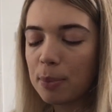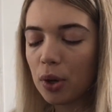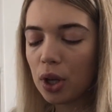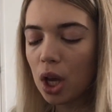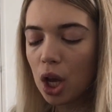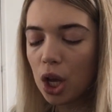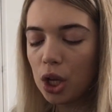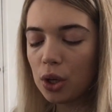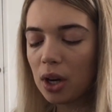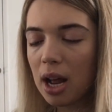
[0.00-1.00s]
but
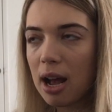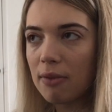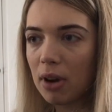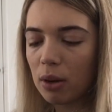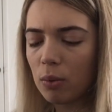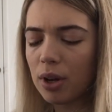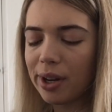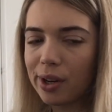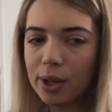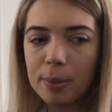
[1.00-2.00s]
you can have like one
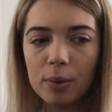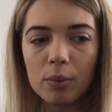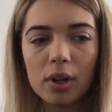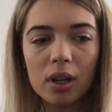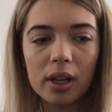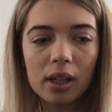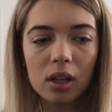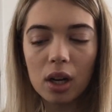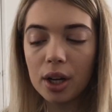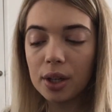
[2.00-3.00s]
eye open and one eye
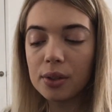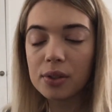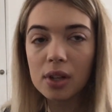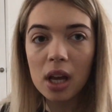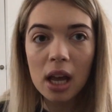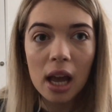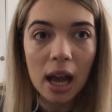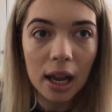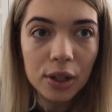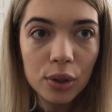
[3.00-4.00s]
closed,
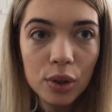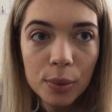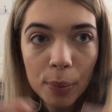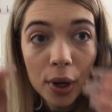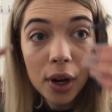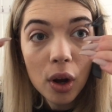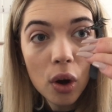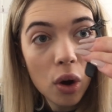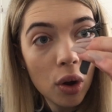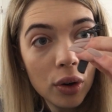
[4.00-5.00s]
and you just put it
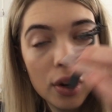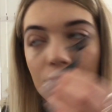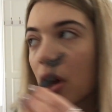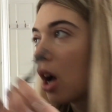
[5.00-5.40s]
on the